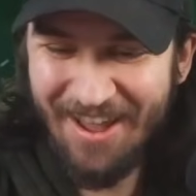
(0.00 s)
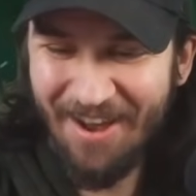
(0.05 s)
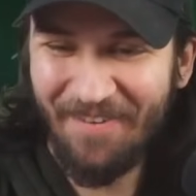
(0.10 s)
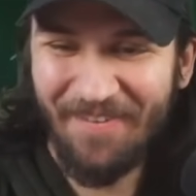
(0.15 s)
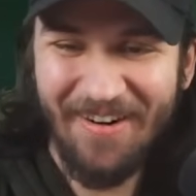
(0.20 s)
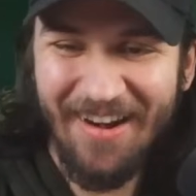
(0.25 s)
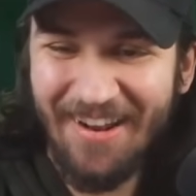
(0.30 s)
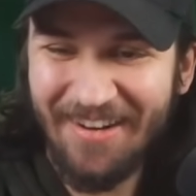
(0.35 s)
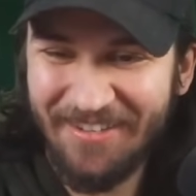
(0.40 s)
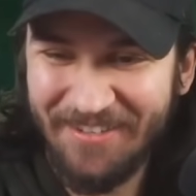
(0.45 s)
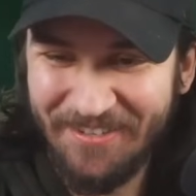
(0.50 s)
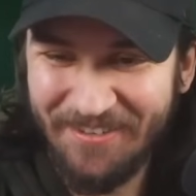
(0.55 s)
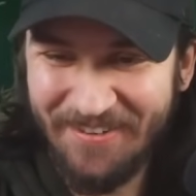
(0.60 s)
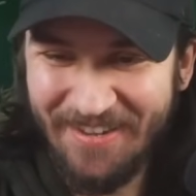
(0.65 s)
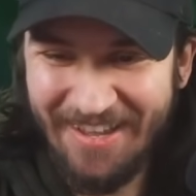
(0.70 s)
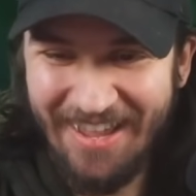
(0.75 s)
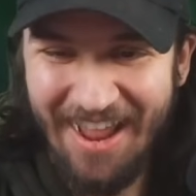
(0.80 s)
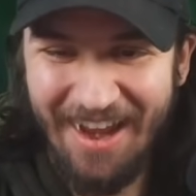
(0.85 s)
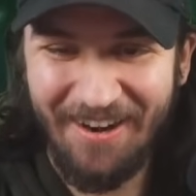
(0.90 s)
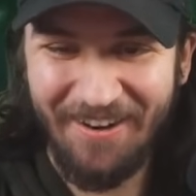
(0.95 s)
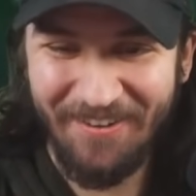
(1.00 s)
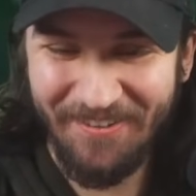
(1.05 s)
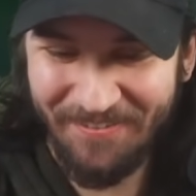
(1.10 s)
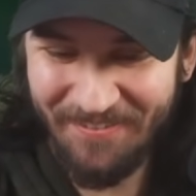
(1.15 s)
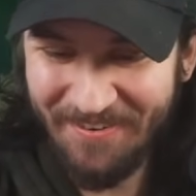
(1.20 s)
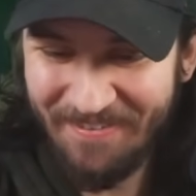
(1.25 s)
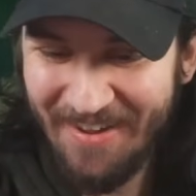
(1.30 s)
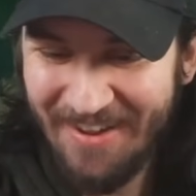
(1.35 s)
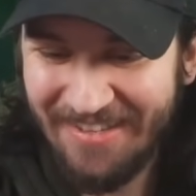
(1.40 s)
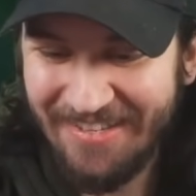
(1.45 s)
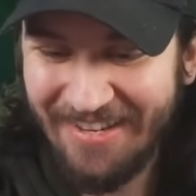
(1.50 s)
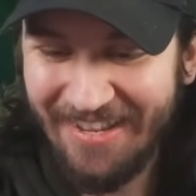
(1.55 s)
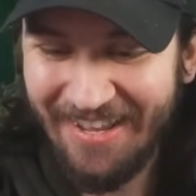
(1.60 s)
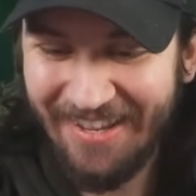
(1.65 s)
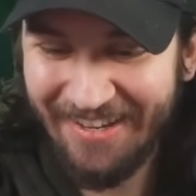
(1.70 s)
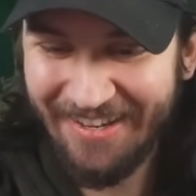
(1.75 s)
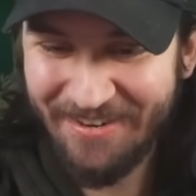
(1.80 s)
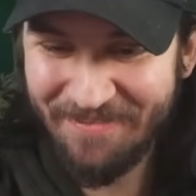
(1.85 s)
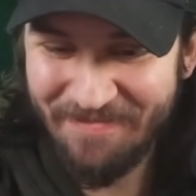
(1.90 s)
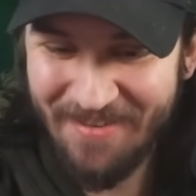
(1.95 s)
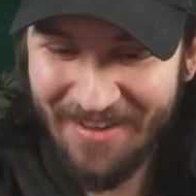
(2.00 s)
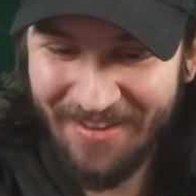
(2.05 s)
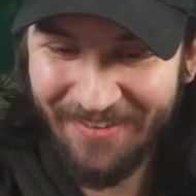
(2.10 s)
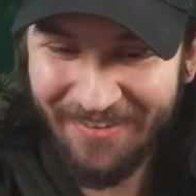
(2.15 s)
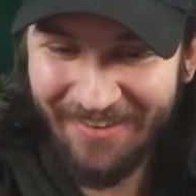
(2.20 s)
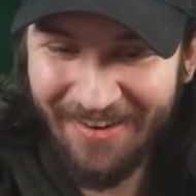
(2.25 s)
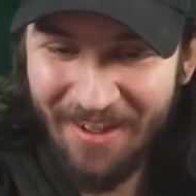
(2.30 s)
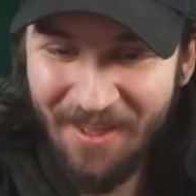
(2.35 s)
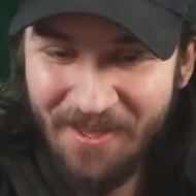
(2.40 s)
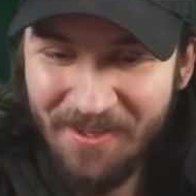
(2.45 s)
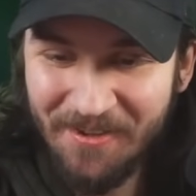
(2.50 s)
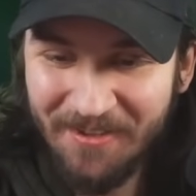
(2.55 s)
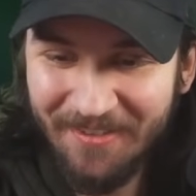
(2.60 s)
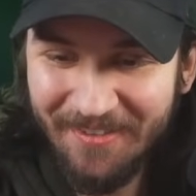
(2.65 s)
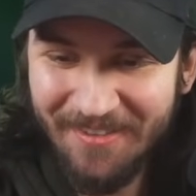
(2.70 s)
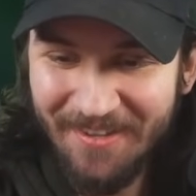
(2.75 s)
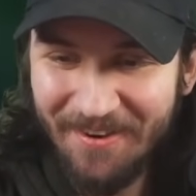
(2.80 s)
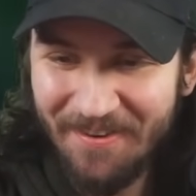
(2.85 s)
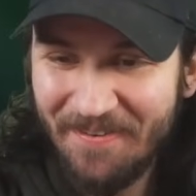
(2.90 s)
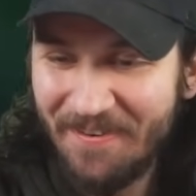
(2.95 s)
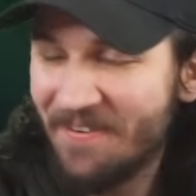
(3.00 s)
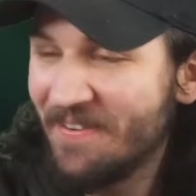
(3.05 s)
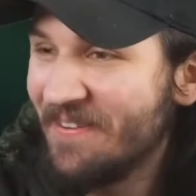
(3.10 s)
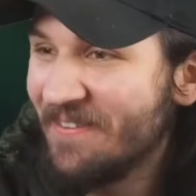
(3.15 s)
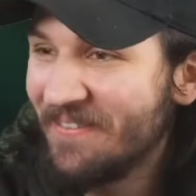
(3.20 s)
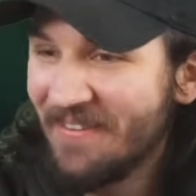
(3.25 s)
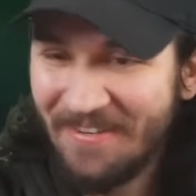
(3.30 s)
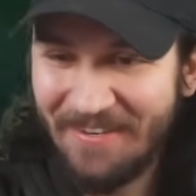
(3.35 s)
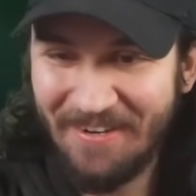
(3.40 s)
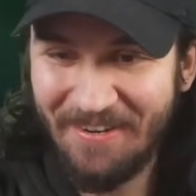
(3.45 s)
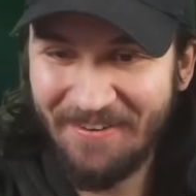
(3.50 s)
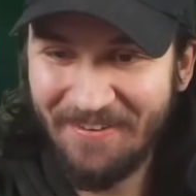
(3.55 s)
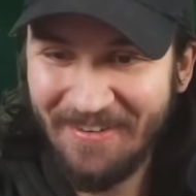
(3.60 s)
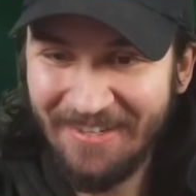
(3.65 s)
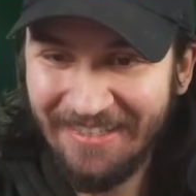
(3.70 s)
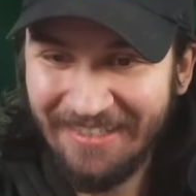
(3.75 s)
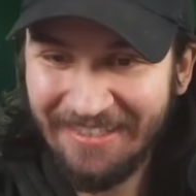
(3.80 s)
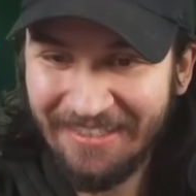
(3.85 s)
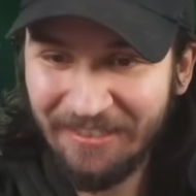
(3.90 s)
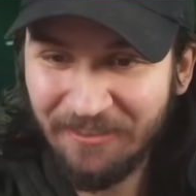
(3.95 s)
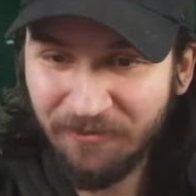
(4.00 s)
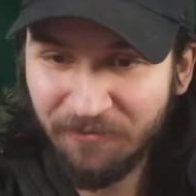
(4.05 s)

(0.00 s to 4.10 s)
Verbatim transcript: Yo, we're not juking arrows. What am I talking about? Yo, what are you even doing?